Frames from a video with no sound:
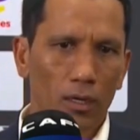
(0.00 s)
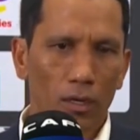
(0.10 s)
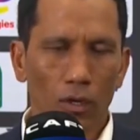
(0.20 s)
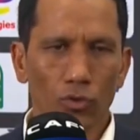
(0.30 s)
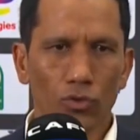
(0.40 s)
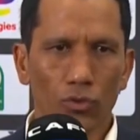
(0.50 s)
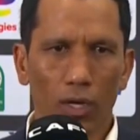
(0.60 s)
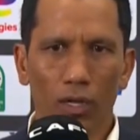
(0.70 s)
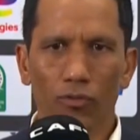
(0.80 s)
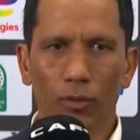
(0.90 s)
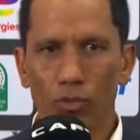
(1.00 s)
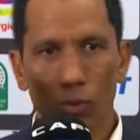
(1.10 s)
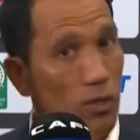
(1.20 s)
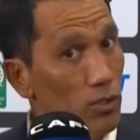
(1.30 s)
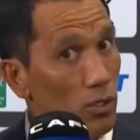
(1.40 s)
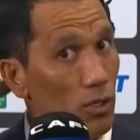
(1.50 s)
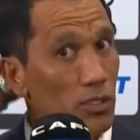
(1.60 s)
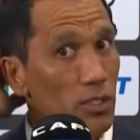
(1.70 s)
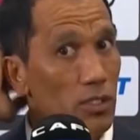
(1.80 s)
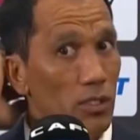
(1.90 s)
Coach Durrell from Swallows
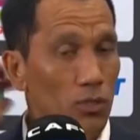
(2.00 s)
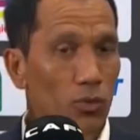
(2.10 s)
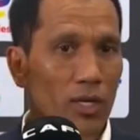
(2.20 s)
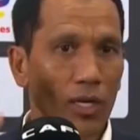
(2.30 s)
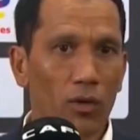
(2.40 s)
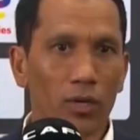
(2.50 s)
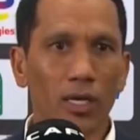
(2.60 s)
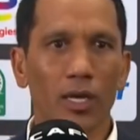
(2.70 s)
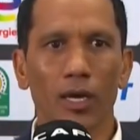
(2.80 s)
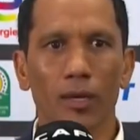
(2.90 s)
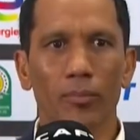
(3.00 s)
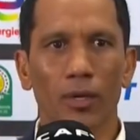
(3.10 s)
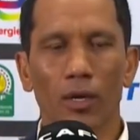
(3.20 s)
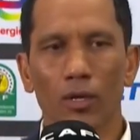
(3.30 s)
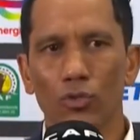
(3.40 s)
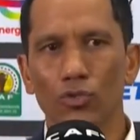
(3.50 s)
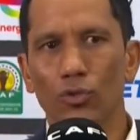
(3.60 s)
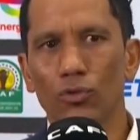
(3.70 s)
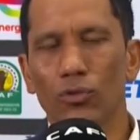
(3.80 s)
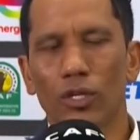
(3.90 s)
last season doing our rehab. You
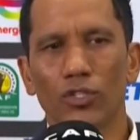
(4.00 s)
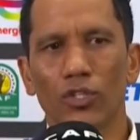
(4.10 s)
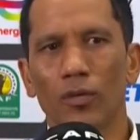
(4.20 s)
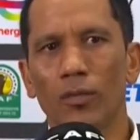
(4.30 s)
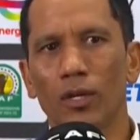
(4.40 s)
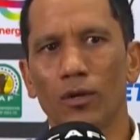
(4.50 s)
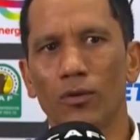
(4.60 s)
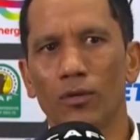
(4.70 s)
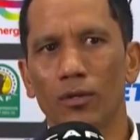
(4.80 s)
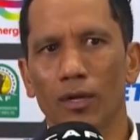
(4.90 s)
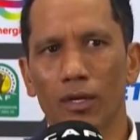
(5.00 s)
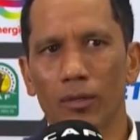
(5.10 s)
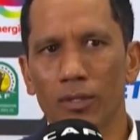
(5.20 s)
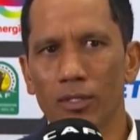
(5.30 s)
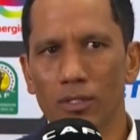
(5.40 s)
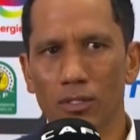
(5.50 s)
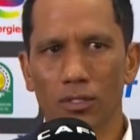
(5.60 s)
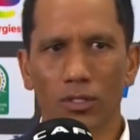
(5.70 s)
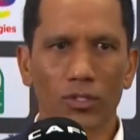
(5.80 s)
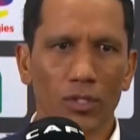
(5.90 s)
saw today Che Malone had a
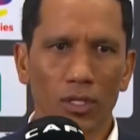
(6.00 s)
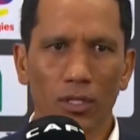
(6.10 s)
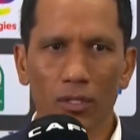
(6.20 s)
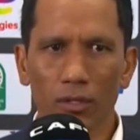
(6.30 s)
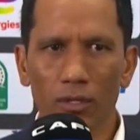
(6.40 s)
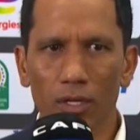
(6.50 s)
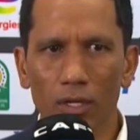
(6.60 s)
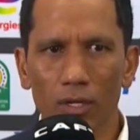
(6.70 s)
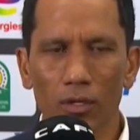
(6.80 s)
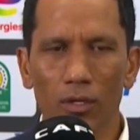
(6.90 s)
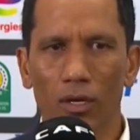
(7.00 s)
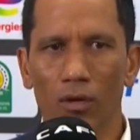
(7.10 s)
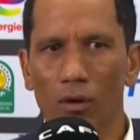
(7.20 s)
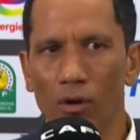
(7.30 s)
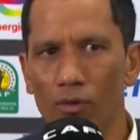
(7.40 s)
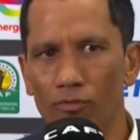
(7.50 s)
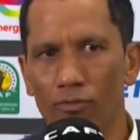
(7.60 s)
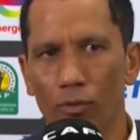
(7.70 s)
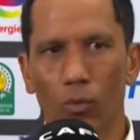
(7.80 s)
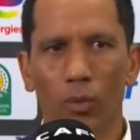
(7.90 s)
meniscus injury
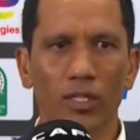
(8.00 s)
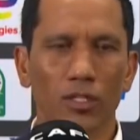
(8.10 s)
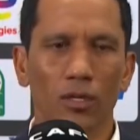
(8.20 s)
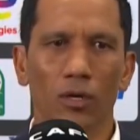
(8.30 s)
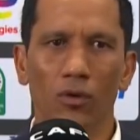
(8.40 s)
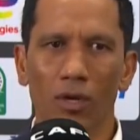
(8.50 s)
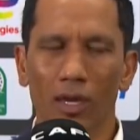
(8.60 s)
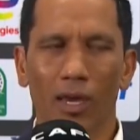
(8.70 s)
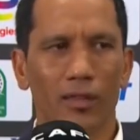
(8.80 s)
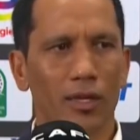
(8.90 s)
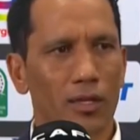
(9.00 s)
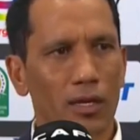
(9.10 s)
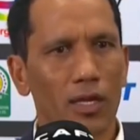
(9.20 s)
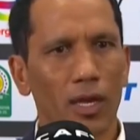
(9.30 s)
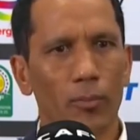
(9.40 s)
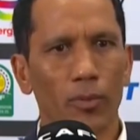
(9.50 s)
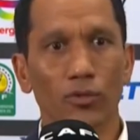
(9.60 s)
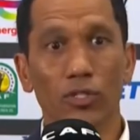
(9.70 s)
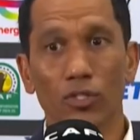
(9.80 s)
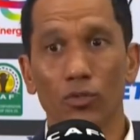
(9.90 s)
3.5 weeks ago, and that rehab
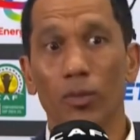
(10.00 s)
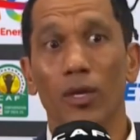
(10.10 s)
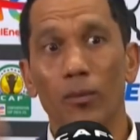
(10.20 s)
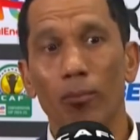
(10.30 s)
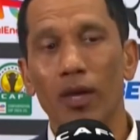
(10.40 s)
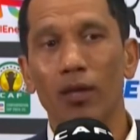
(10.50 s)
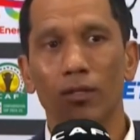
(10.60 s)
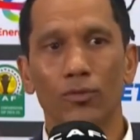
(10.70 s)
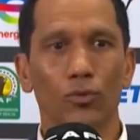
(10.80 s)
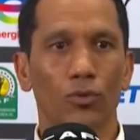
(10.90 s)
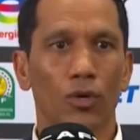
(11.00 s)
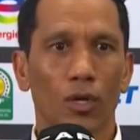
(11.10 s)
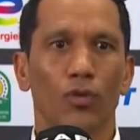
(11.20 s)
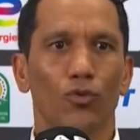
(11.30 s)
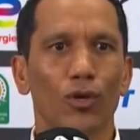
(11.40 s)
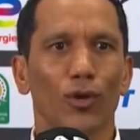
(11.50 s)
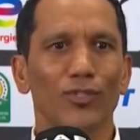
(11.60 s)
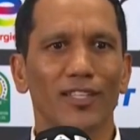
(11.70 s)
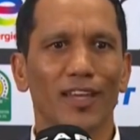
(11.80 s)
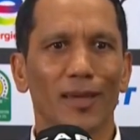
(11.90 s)
process to bring him back and to
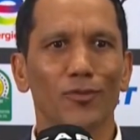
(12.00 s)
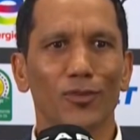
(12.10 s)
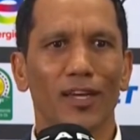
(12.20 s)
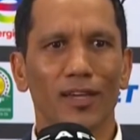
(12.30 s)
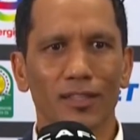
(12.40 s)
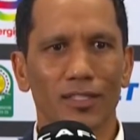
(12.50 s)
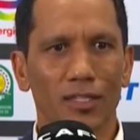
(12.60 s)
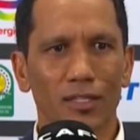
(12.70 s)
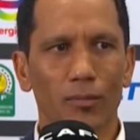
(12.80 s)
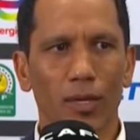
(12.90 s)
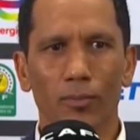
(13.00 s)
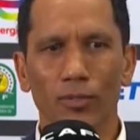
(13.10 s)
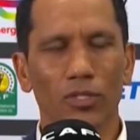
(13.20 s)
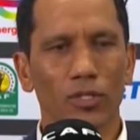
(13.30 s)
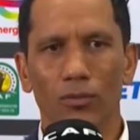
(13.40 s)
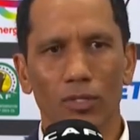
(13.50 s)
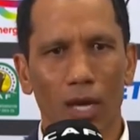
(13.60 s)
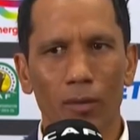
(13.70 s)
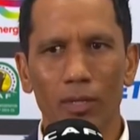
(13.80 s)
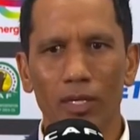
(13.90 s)
close the game today in the centre-back position was
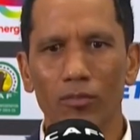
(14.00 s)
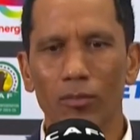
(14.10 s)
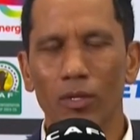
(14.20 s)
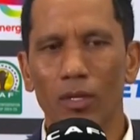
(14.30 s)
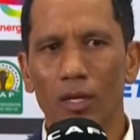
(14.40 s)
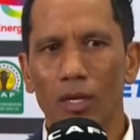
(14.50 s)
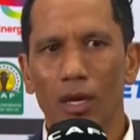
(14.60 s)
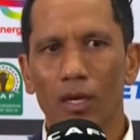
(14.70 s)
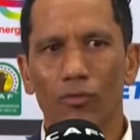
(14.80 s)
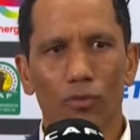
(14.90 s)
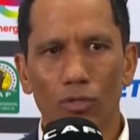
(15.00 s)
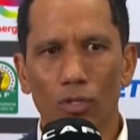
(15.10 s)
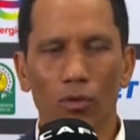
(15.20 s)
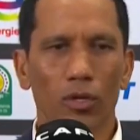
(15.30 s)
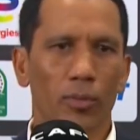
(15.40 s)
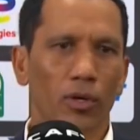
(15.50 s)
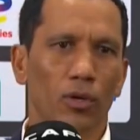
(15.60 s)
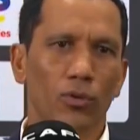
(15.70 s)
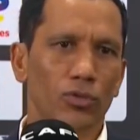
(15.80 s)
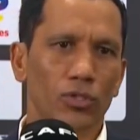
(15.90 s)
unbelievable. And, of course, goalkeeper
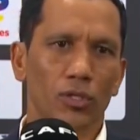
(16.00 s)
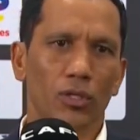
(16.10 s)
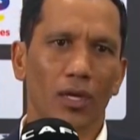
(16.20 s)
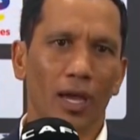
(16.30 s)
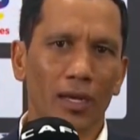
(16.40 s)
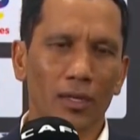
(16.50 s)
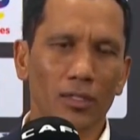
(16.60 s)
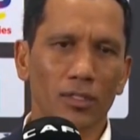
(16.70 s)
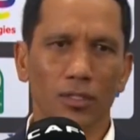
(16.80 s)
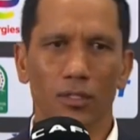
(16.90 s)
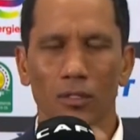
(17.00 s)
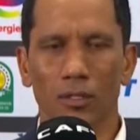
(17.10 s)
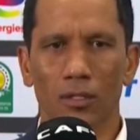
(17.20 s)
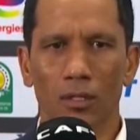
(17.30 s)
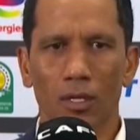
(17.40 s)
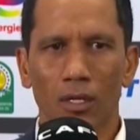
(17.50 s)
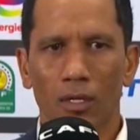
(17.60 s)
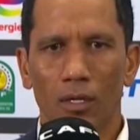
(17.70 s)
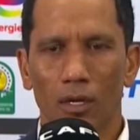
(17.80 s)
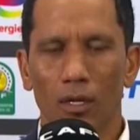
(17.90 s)
coach, analyst.
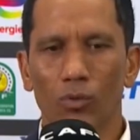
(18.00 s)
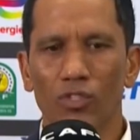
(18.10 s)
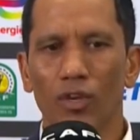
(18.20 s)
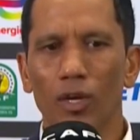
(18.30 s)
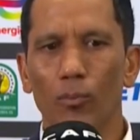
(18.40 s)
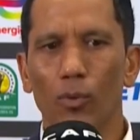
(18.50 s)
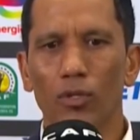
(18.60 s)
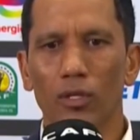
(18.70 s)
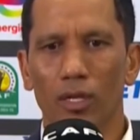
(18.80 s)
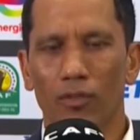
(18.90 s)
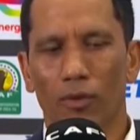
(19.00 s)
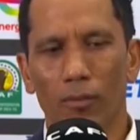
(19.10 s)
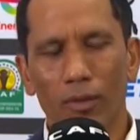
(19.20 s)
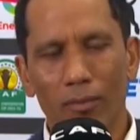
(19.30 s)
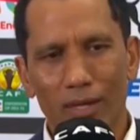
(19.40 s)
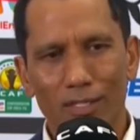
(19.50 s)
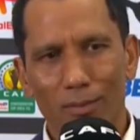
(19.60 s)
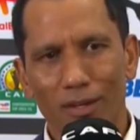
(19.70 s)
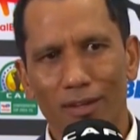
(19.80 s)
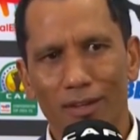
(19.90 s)
It was very important that from the
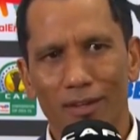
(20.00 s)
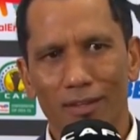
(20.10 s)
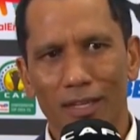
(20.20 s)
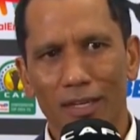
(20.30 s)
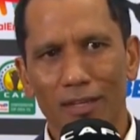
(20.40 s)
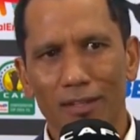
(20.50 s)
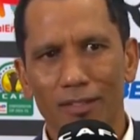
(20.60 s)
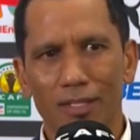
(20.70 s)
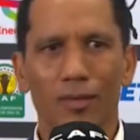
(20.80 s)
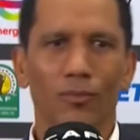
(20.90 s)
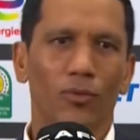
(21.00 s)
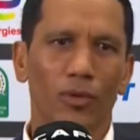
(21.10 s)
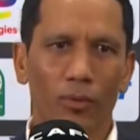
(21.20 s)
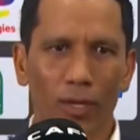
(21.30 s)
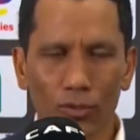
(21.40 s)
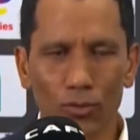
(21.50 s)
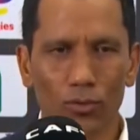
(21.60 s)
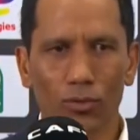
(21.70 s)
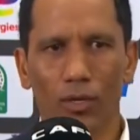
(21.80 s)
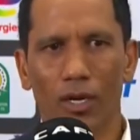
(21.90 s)
Maritzburg technical team, we went
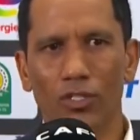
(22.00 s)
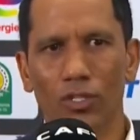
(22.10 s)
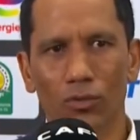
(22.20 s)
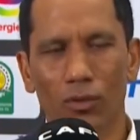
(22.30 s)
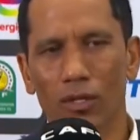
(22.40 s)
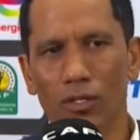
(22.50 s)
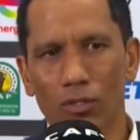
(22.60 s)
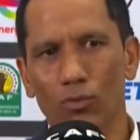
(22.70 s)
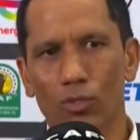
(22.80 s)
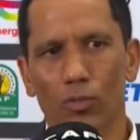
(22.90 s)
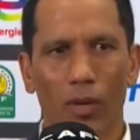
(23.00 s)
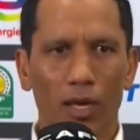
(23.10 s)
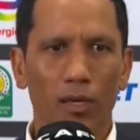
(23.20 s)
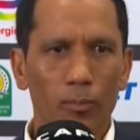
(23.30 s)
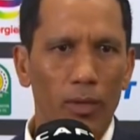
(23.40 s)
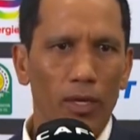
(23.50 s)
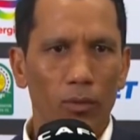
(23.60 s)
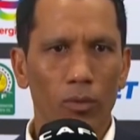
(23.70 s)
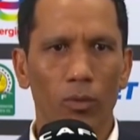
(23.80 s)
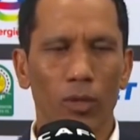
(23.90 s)
to Raja together, so it was plug and play
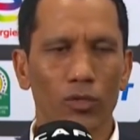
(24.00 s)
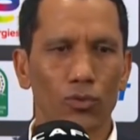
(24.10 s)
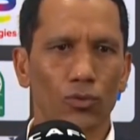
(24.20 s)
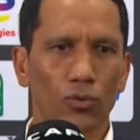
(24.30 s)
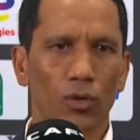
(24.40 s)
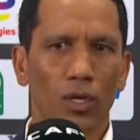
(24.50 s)
when we went to